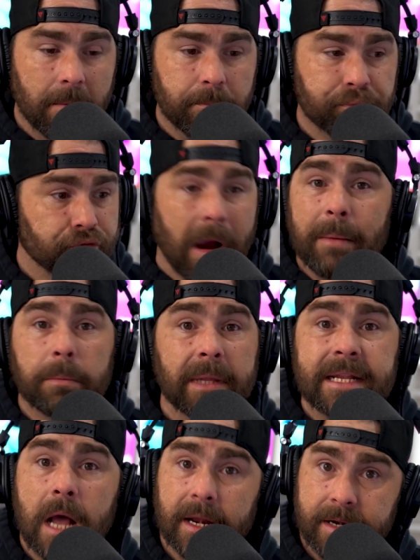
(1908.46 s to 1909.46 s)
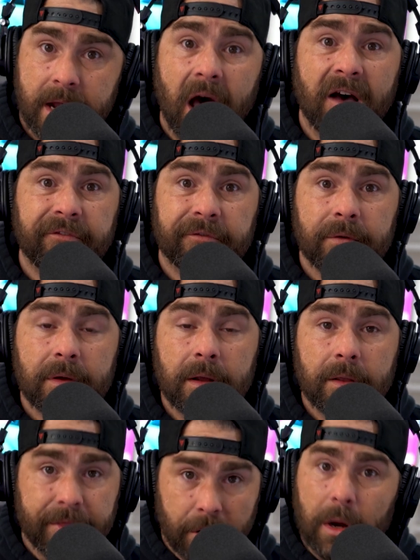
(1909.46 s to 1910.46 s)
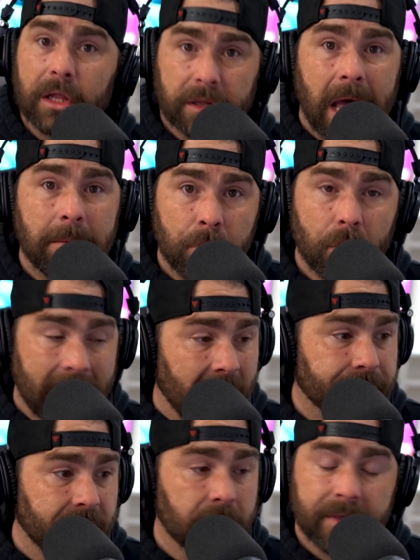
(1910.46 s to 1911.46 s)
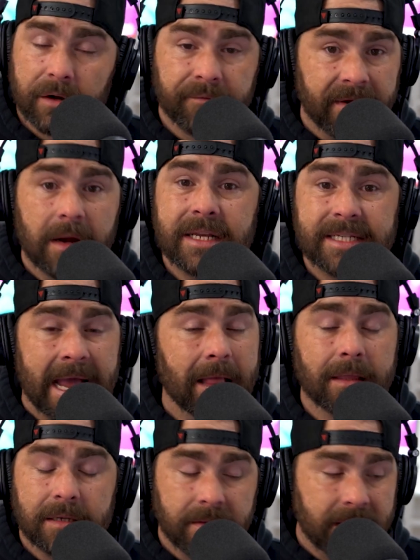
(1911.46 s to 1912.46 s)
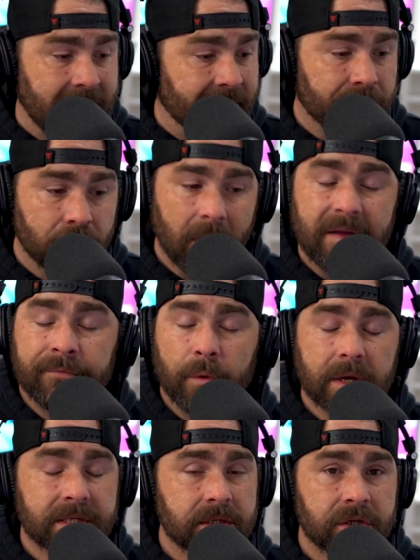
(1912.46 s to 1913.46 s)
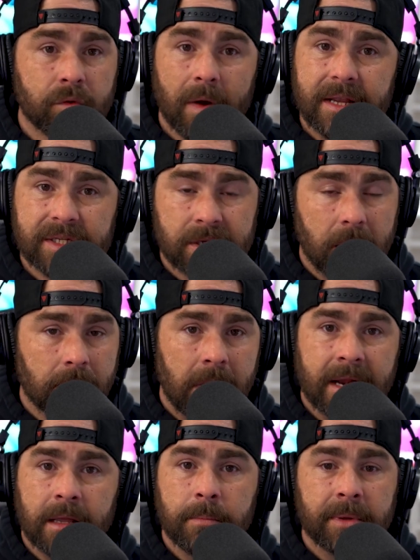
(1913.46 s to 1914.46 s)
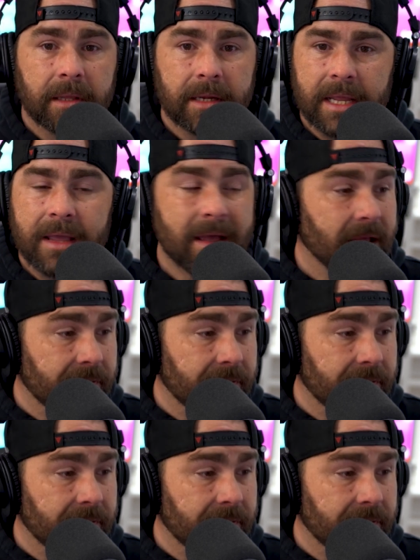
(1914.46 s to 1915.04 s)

Probably not enough. There are a lot more out there that are very talented, that have great voices, great songwriting ability.